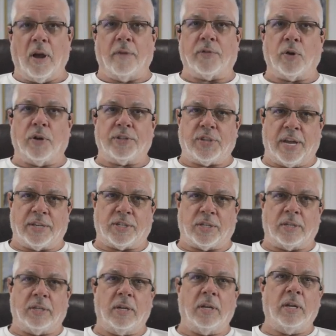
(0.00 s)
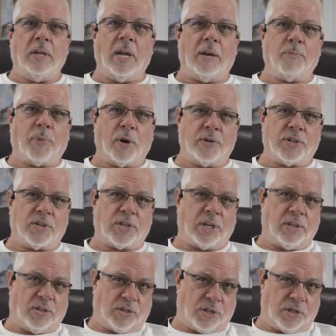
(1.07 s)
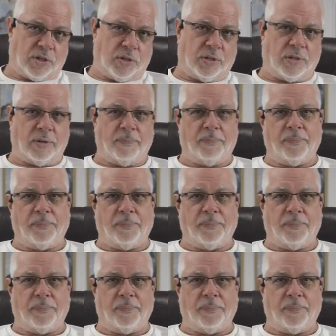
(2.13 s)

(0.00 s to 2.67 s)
of your attention and purchasing decisions.